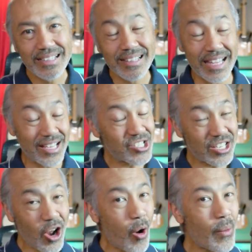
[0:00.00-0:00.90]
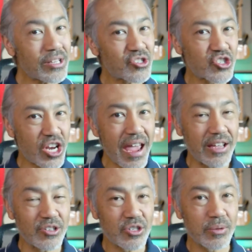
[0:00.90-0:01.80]
things can always
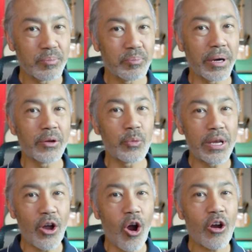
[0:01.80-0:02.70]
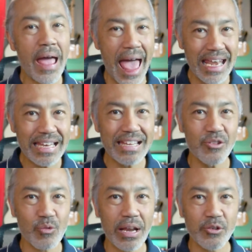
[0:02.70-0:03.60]
change, but we are headed in
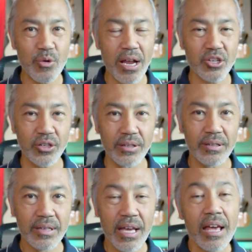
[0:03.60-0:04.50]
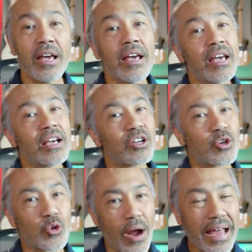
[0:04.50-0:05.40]
the right direction.
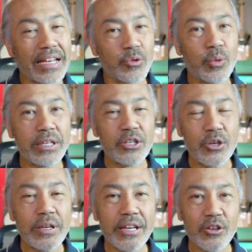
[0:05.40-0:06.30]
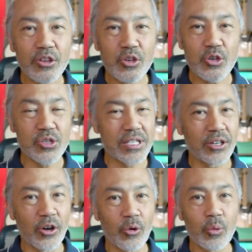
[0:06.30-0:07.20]
Granted, we do hear the news
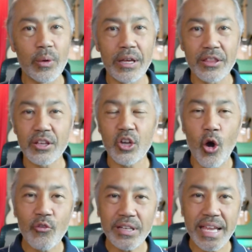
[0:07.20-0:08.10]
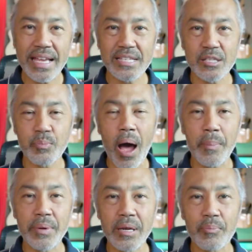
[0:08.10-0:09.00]
still with COVID cases
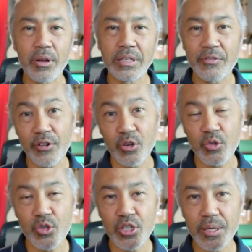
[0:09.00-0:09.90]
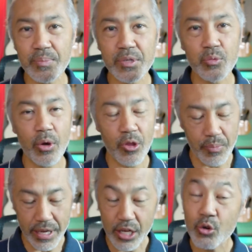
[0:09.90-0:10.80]
popping up on different cruise ships, whether it
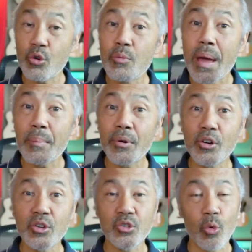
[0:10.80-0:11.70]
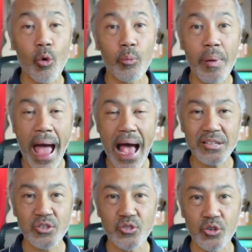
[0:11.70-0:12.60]
be crew members or
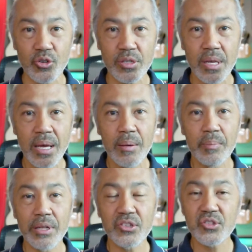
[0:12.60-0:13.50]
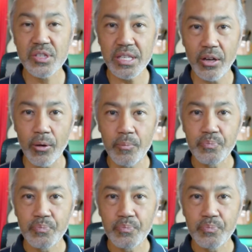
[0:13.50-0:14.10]
passengers. But still,